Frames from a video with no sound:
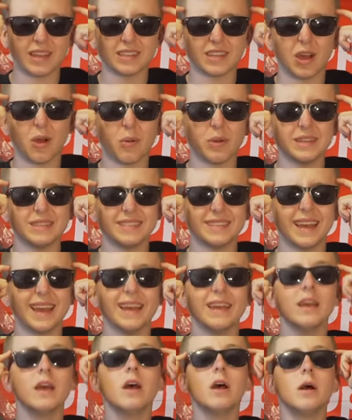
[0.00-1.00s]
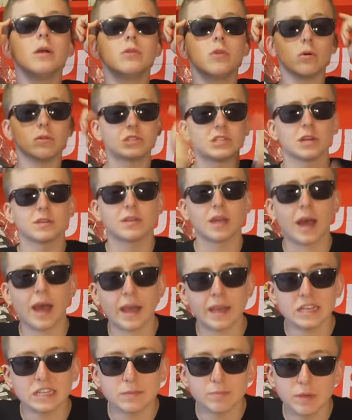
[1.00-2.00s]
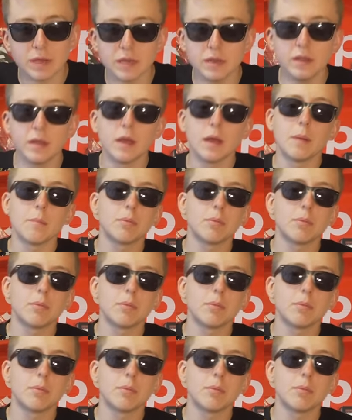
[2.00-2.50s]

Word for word: As I always say, don't sell to highest bid.